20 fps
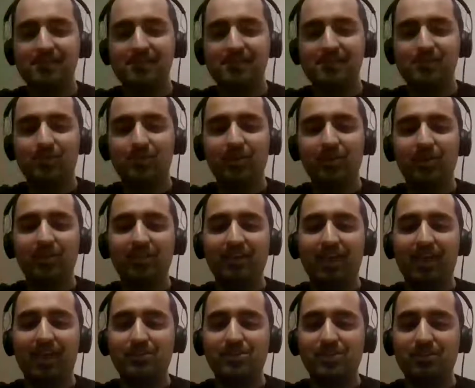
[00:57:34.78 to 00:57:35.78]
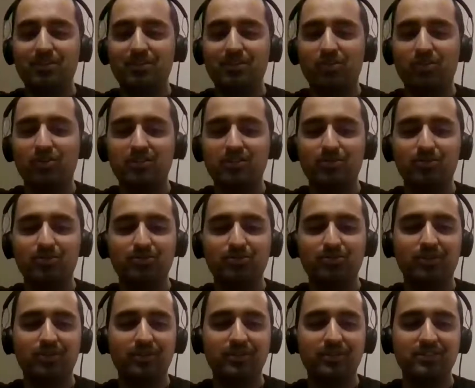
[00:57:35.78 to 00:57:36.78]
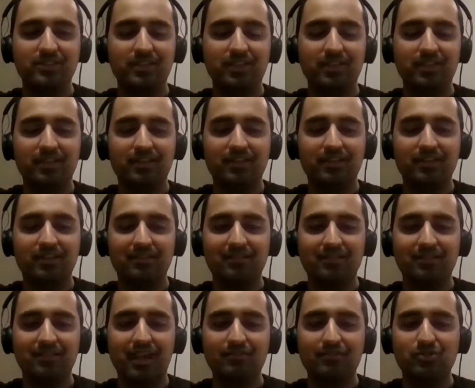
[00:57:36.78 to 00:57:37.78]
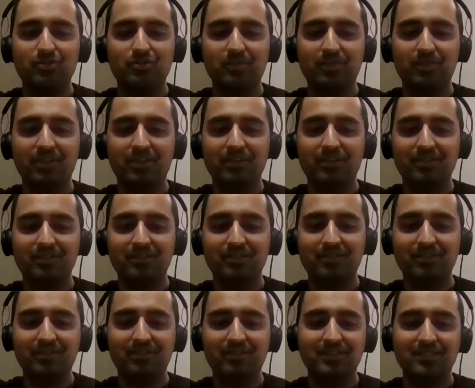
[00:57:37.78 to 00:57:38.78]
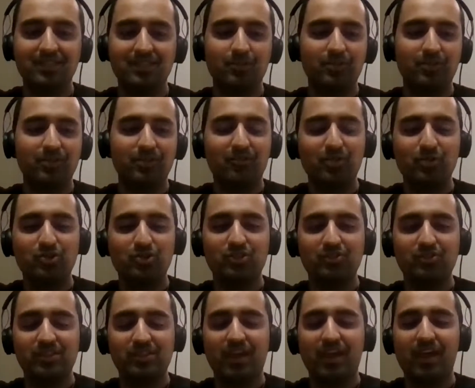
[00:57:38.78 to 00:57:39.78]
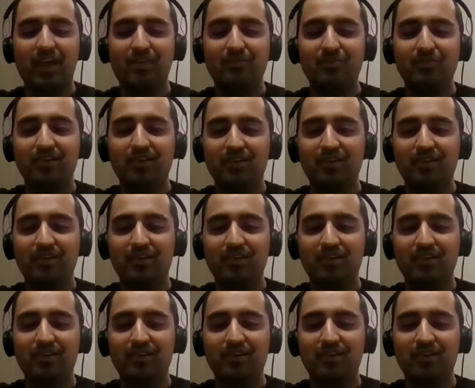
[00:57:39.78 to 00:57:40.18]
Well, I think Amazon's trying to dip their toe into live streaming, and that's one of the few shows they have.